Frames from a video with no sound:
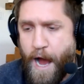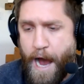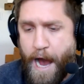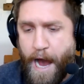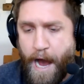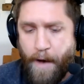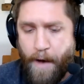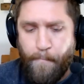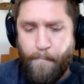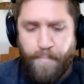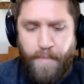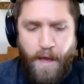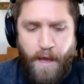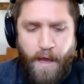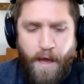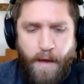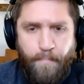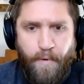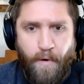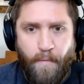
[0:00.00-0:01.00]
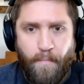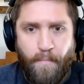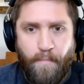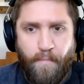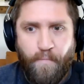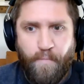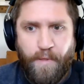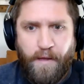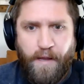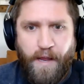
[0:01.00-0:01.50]
Um, but
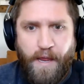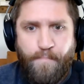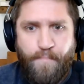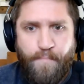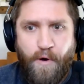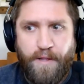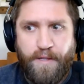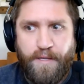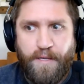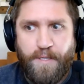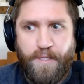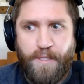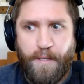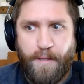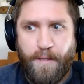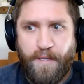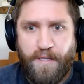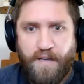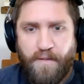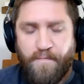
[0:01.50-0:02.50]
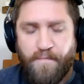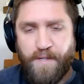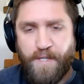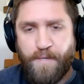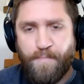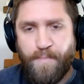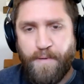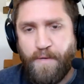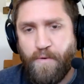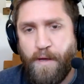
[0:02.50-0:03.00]
the key point is that the difference
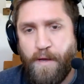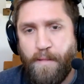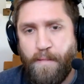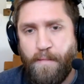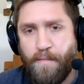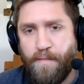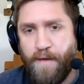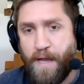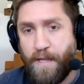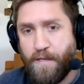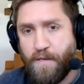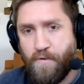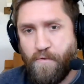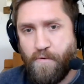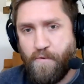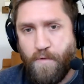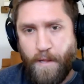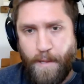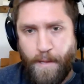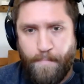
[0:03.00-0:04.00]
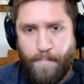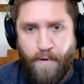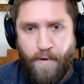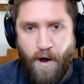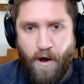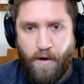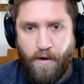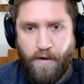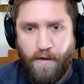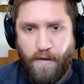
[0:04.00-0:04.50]
between that tool and a POC